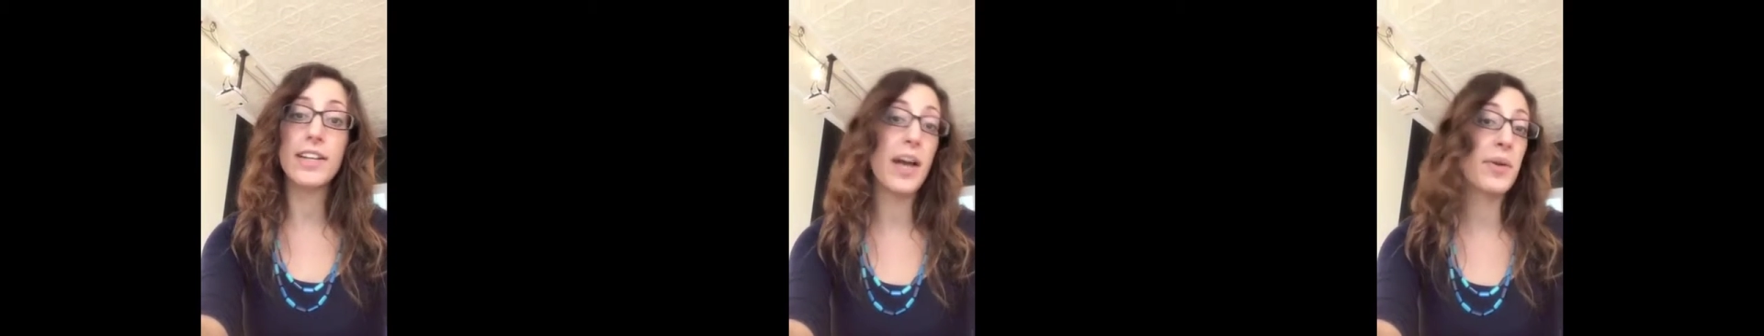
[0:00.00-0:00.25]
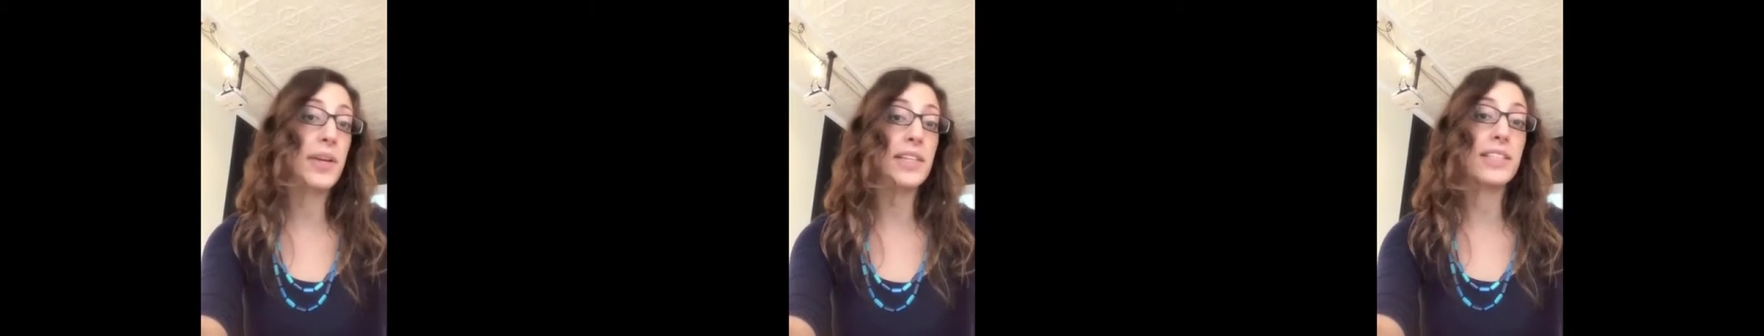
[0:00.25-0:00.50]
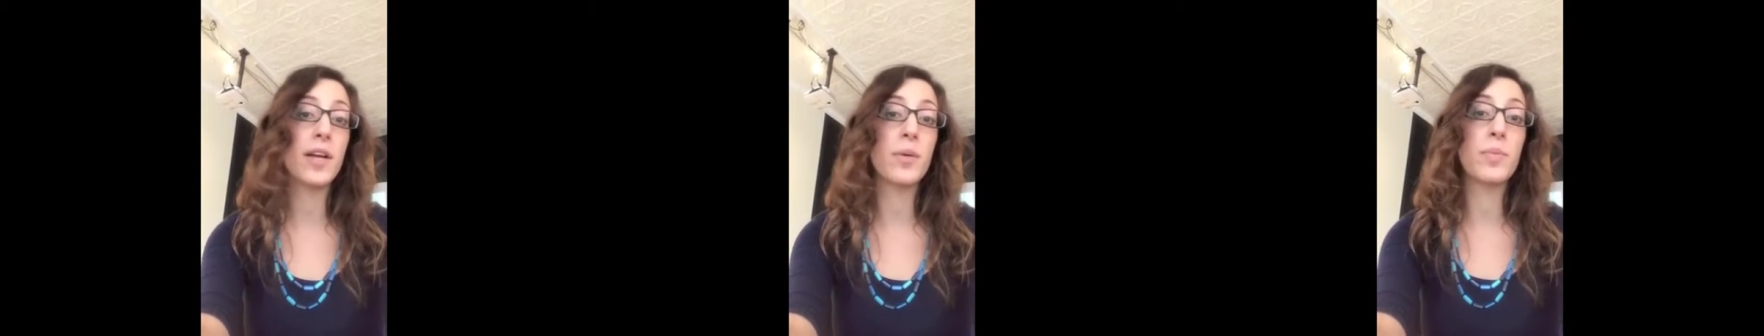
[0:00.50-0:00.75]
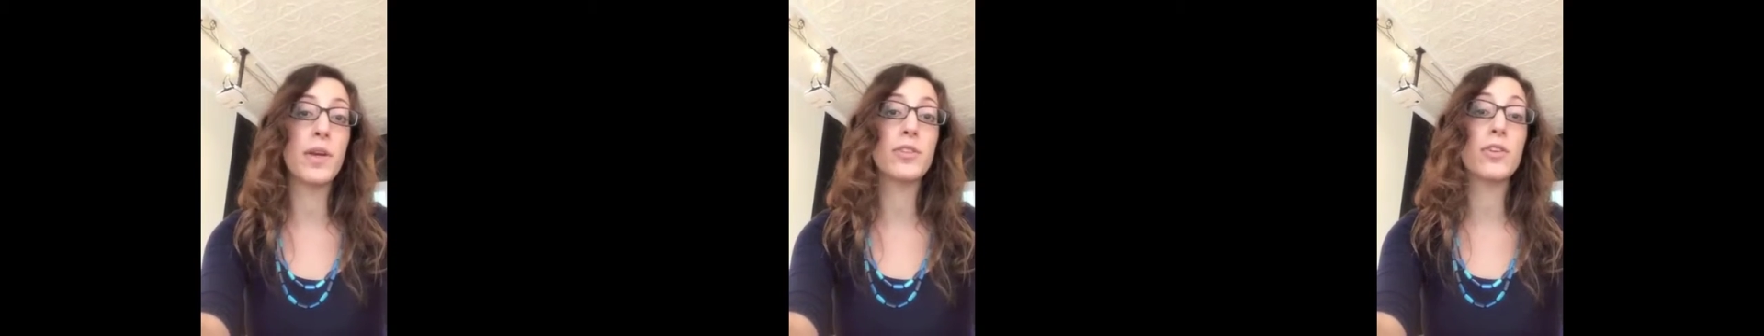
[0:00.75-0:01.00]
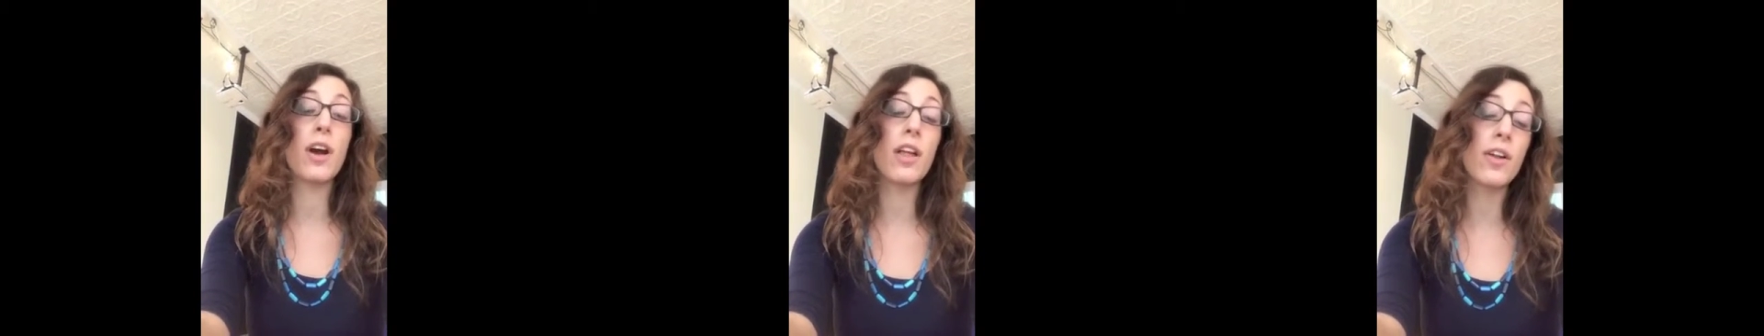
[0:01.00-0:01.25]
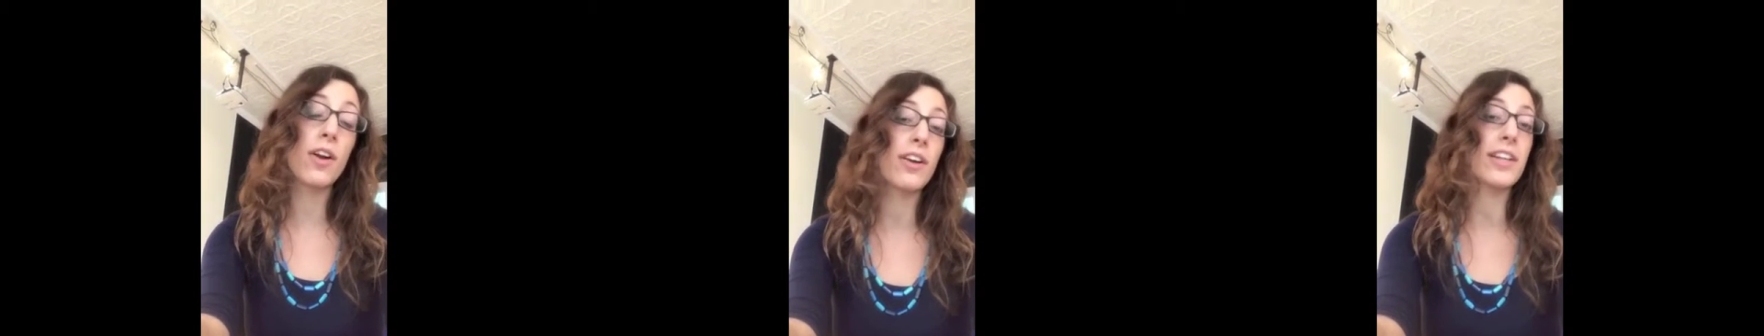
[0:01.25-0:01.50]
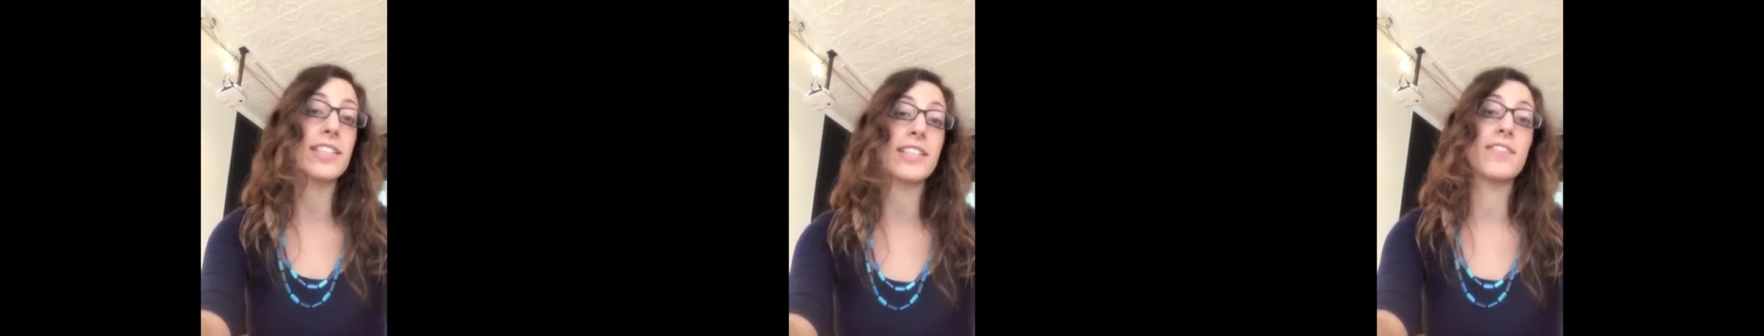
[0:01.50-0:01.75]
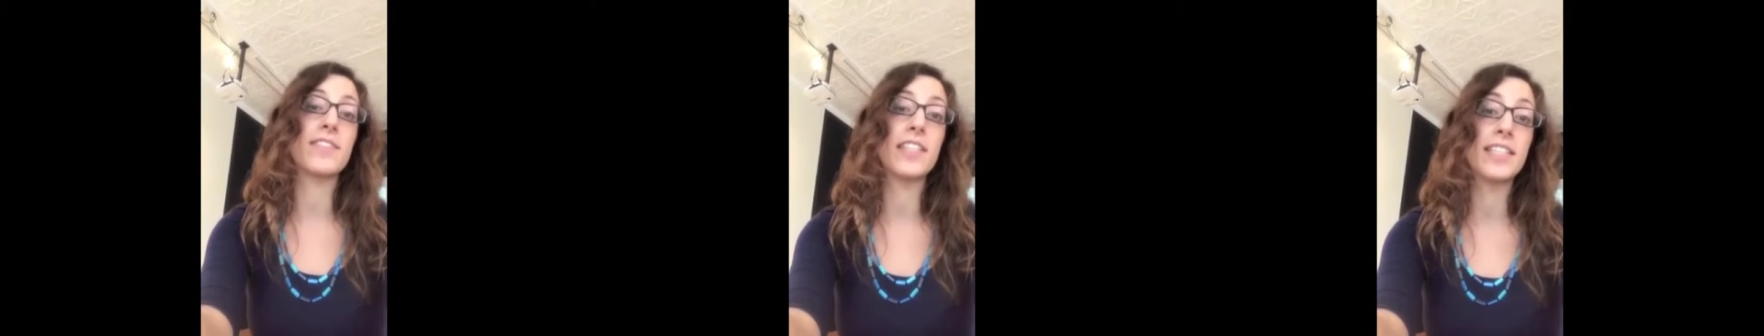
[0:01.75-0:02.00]
and now I get to help make sure other
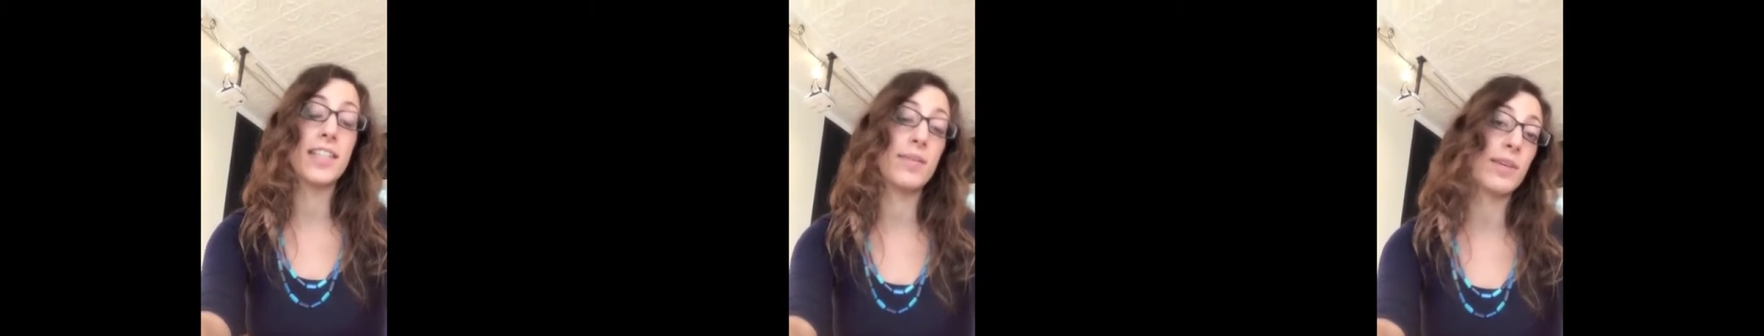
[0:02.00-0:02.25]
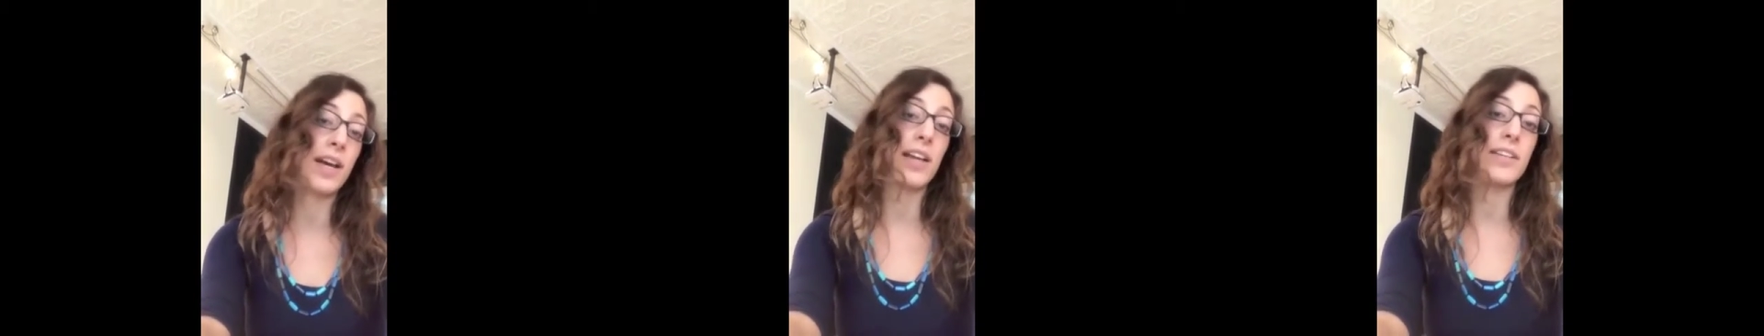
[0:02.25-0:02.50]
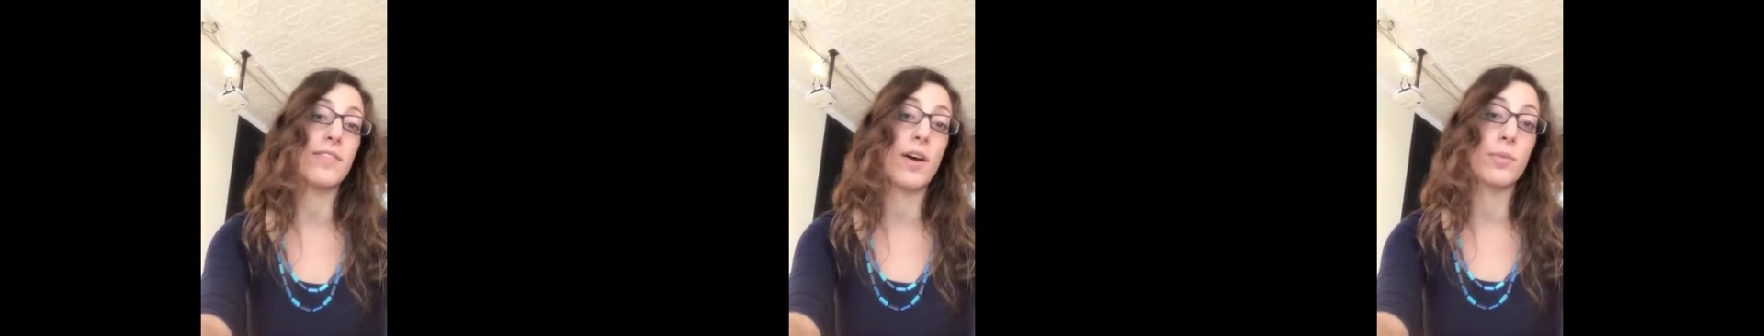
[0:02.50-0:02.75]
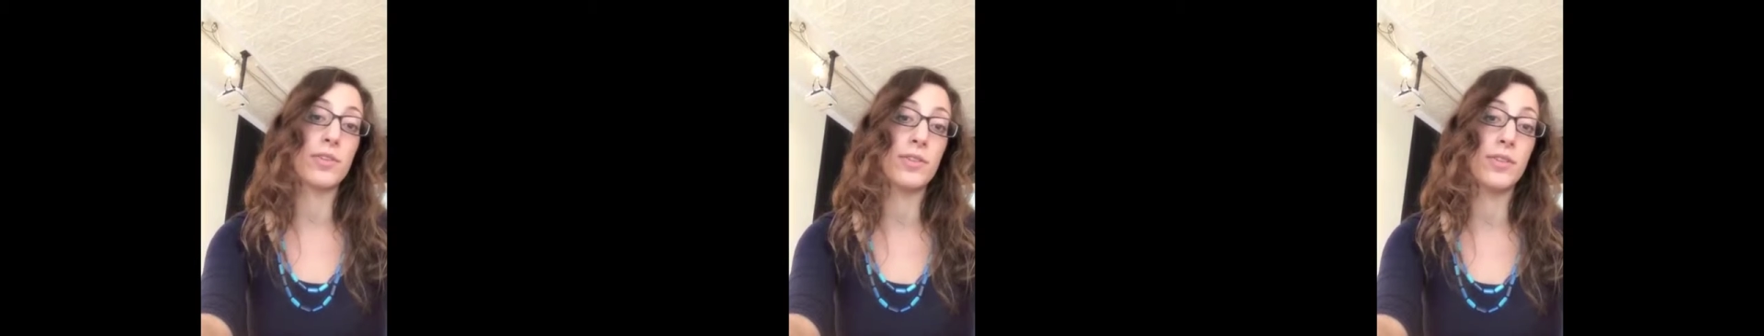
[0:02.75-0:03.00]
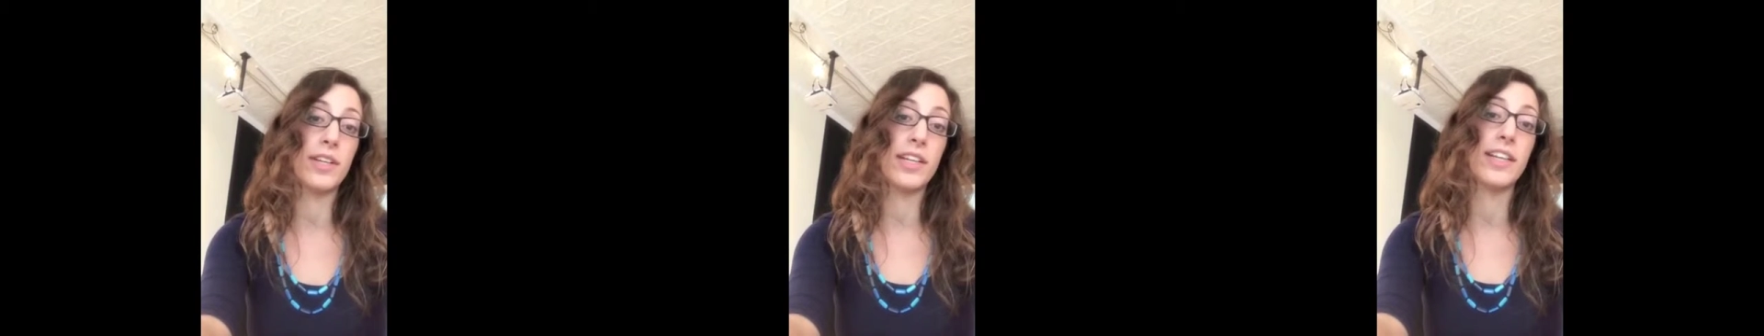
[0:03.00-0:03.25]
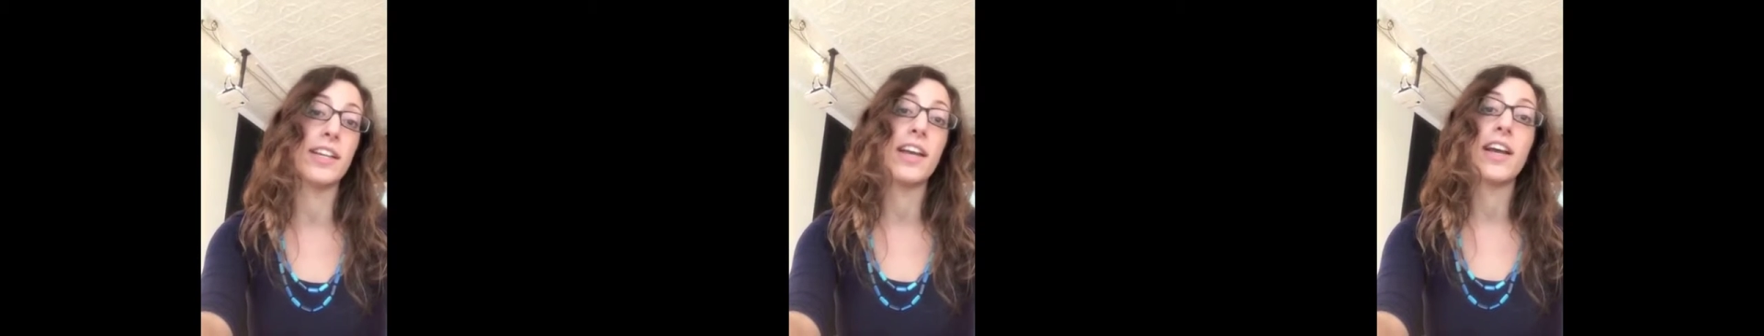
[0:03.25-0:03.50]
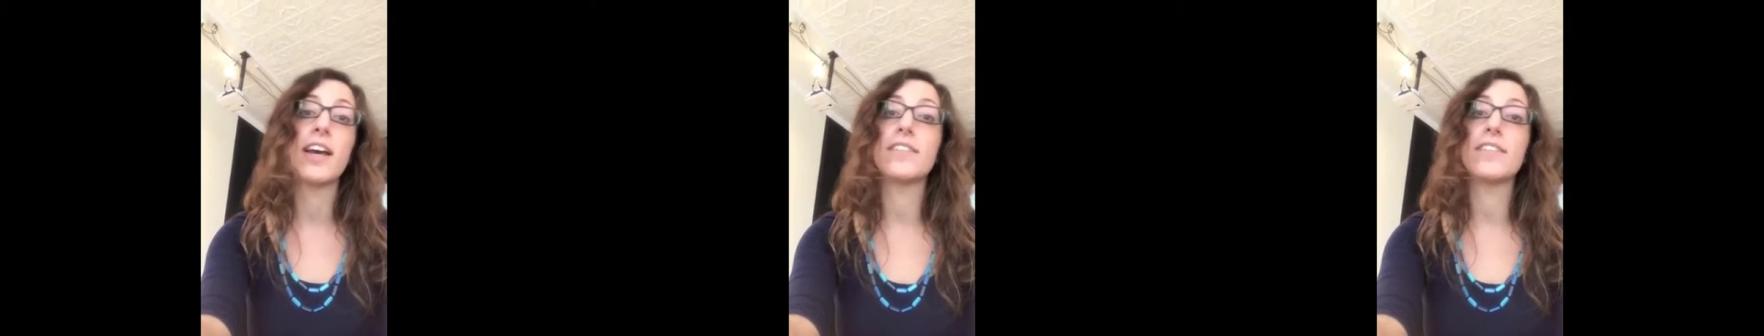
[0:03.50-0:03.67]
artists have the same kind of opportunity